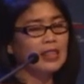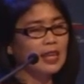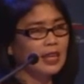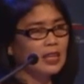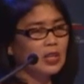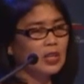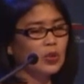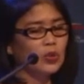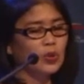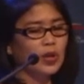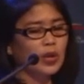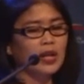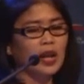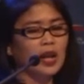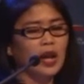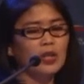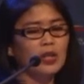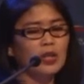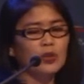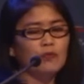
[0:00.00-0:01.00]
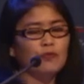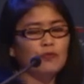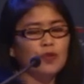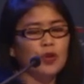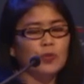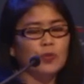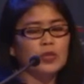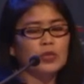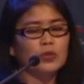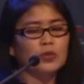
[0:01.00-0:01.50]
Thank you, and I look
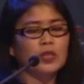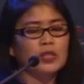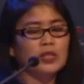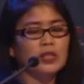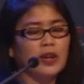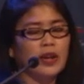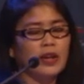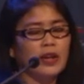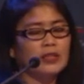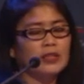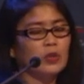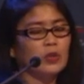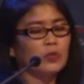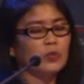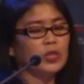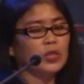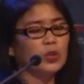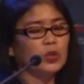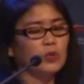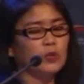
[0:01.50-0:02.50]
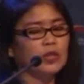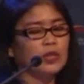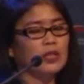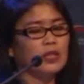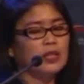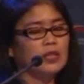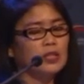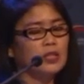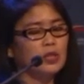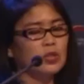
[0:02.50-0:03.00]
forward to interacting with you within
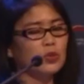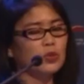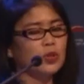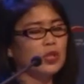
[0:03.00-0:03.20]
these two